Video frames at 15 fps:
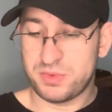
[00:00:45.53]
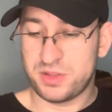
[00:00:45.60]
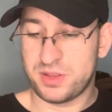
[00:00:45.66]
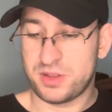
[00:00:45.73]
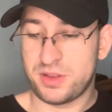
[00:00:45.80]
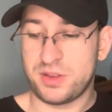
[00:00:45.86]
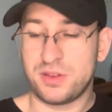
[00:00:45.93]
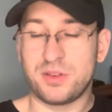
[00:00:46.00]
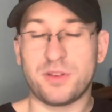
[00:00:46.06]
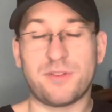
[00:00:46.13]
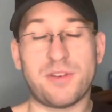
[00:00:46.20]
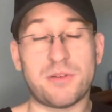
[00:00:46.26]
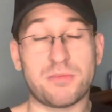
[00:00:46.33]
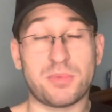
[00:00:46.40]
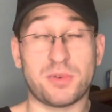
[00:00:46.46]
And then
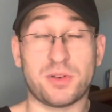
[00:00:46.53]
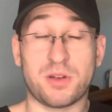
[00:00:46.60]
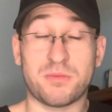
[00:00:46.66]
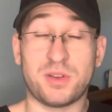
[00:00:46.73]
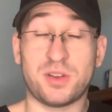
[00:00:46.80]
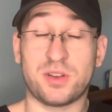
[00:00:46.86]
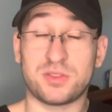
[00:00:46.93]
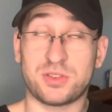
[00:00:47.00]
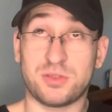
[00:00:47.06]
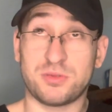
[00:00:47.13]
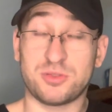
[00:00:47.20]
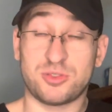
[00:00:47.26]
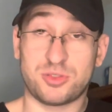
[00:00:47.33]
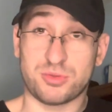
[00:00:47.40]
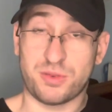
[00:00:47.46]
November, I mean,
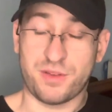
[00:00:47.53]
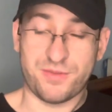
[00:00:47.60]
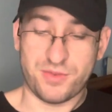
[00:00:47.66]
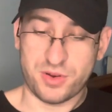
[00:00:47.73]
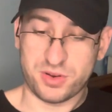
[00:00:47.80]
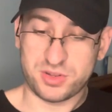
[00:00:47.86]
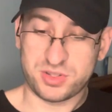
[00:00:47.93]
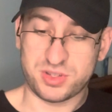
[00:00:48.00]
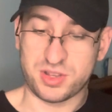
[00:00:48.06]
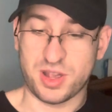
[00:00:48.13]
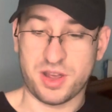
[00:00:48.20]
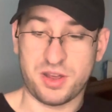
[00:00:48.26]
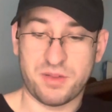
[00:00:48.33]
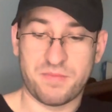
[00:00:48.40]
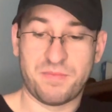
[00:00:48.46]
October 21st, you
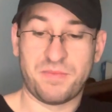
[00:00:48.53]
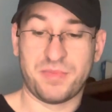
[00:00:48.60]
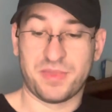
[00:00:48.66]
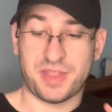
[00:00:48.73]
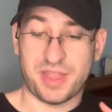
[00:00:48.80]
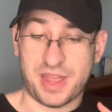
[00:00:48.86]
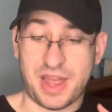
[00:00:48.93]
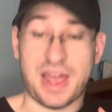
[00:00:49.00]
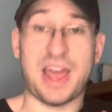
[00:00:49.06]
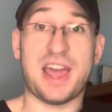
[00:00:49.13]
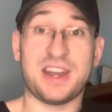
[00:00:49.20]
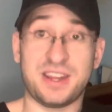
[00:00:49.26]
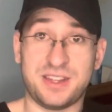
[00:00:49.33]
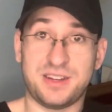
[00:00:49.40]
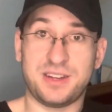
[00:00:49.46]
got
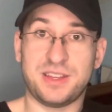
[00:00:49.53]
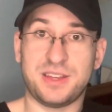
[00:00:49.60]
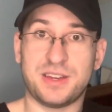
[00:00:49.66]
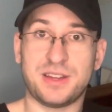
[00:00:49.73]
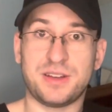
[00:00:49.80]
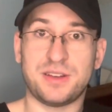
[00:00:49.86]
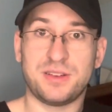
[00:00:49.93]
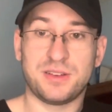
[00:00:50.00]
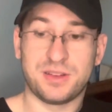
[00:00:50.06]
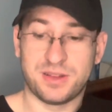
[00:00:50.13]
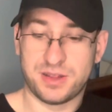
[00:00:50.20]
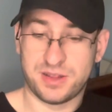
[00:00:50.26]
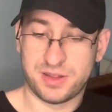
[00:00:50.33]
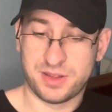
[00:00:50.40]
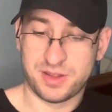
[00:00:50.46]
at Indiana.
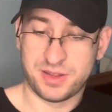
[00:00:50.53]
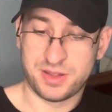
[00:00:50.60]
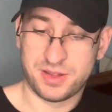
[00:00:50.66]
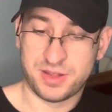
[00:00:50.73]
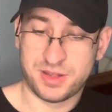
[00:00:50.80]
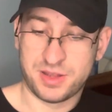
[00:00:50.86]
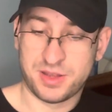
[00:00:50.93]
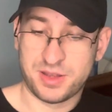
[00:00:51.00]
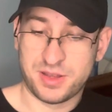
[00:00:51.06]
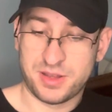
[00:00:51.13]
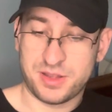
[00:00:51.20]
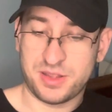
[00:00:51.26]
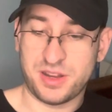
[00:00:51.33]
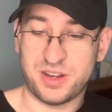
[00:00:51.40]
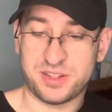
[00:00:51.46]

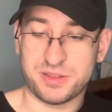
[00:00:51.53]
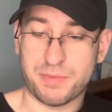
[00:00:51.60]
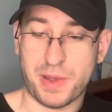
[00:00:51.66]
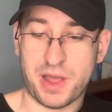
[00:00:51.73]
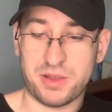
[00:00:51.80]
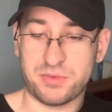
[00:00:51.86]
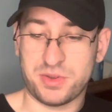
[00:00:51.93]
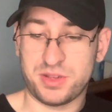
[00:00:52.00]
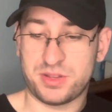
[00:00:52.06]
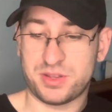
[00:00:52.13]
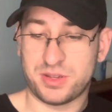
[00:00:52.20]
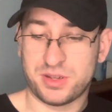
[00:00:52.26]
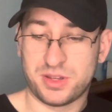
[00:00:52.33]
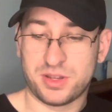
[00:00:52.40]
Then there's a bye week.